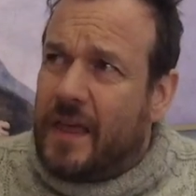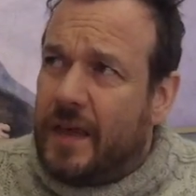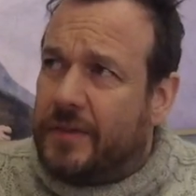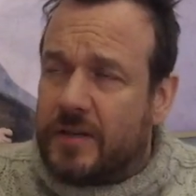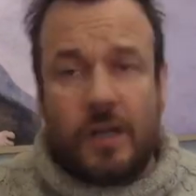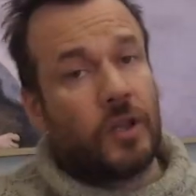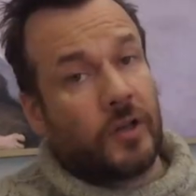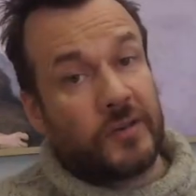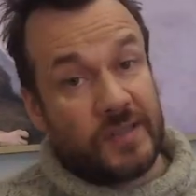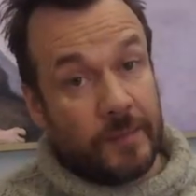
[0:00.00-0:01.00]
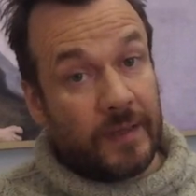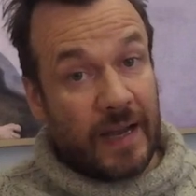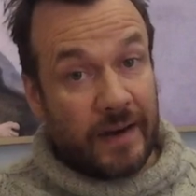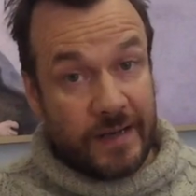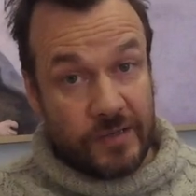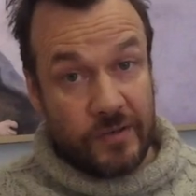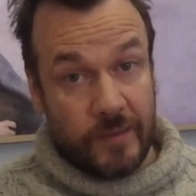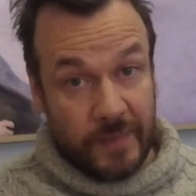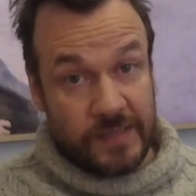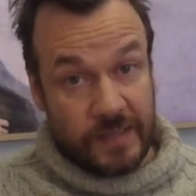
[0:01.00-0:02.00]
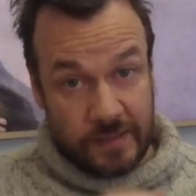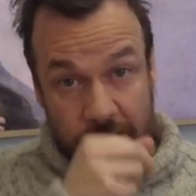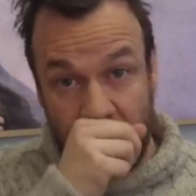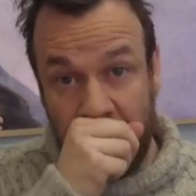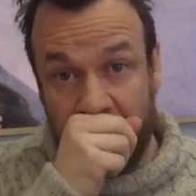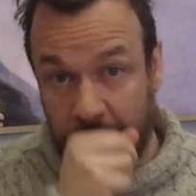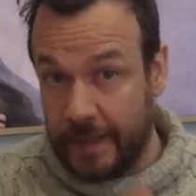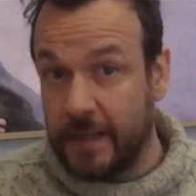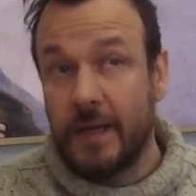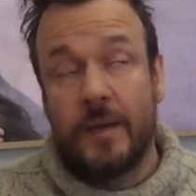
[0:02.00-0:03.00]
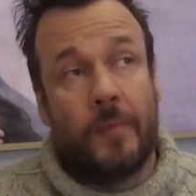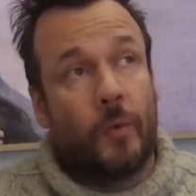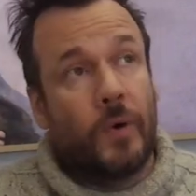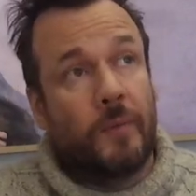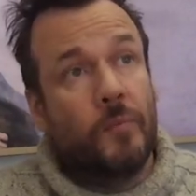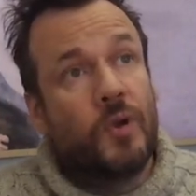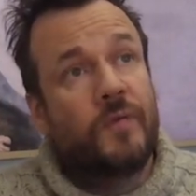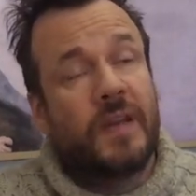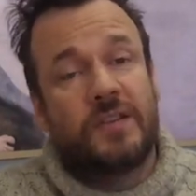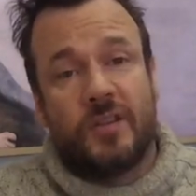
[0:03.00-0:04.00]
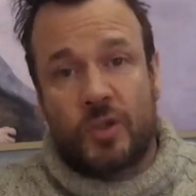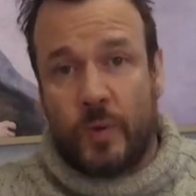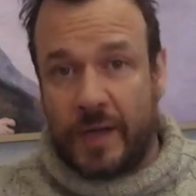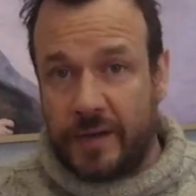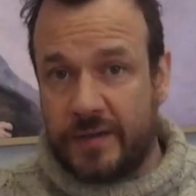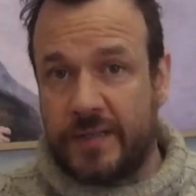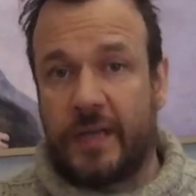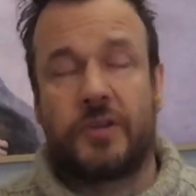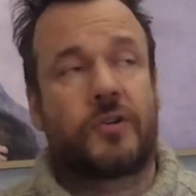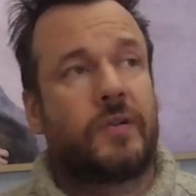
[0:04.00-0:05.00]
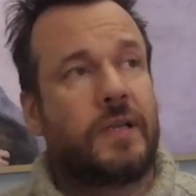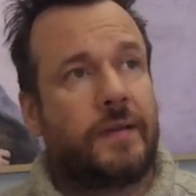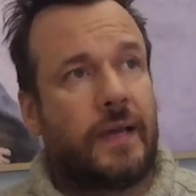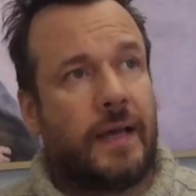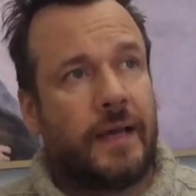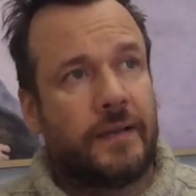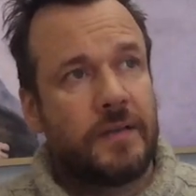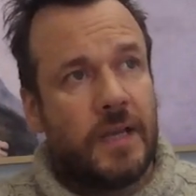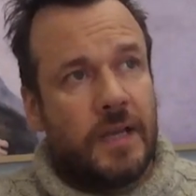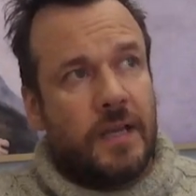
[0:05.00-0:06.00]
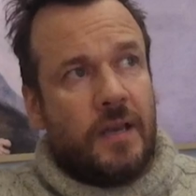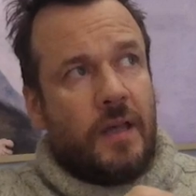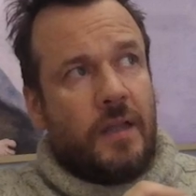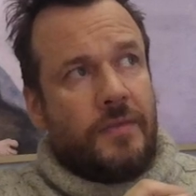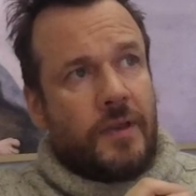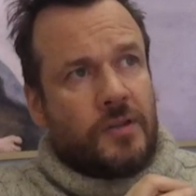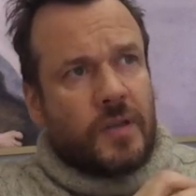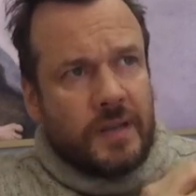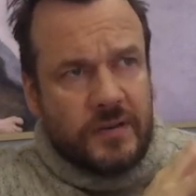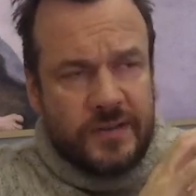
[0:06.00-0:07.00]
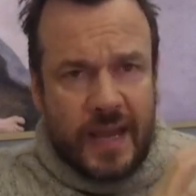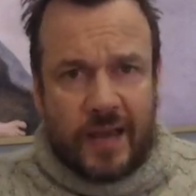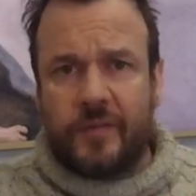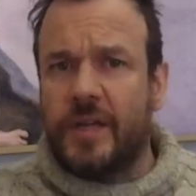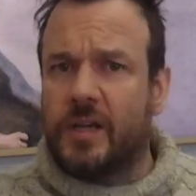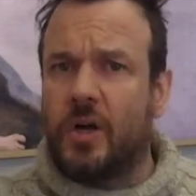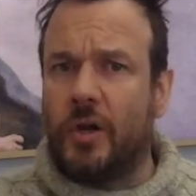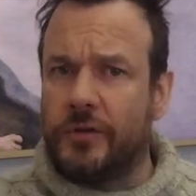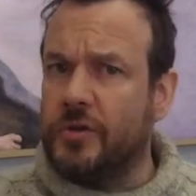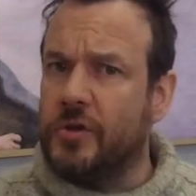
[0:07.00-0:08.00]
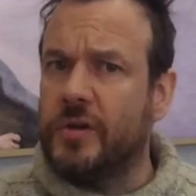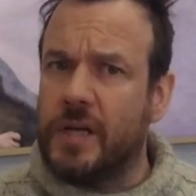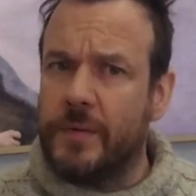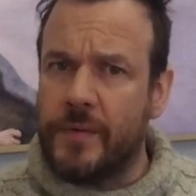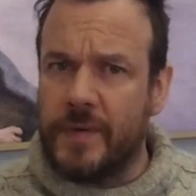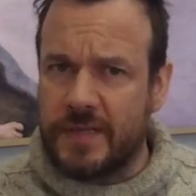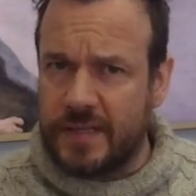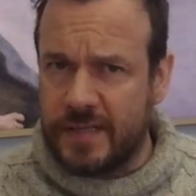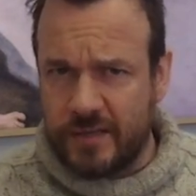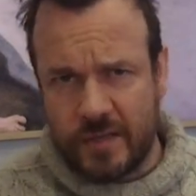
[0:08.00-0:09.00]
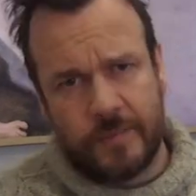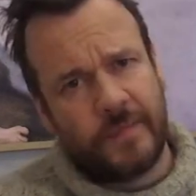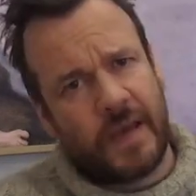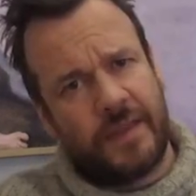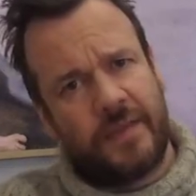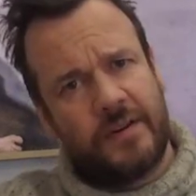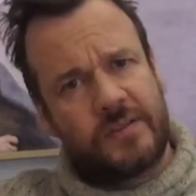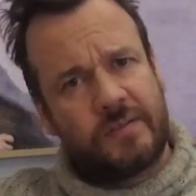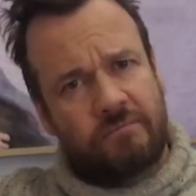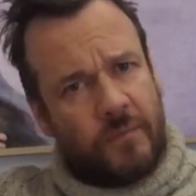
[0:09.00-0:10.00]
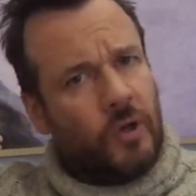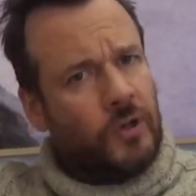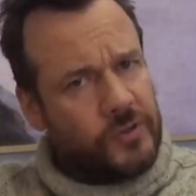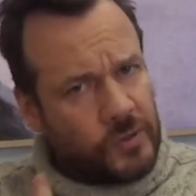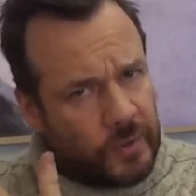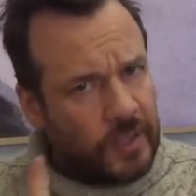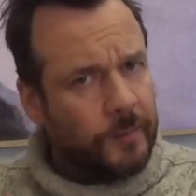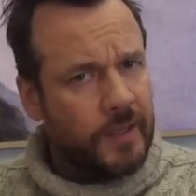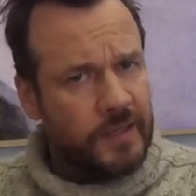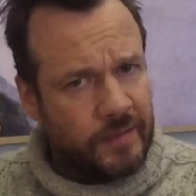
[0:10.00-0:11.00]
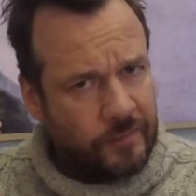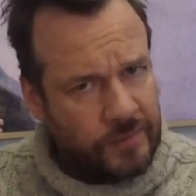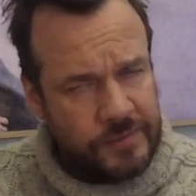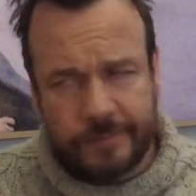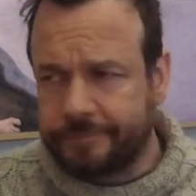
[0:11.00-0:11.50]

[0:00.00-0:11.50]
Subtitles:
there's a lot of similarity to the mystics, right? But we're moving into the 20th century, and there's definitely a continuity with mysticism, and there's also a little bit of difference.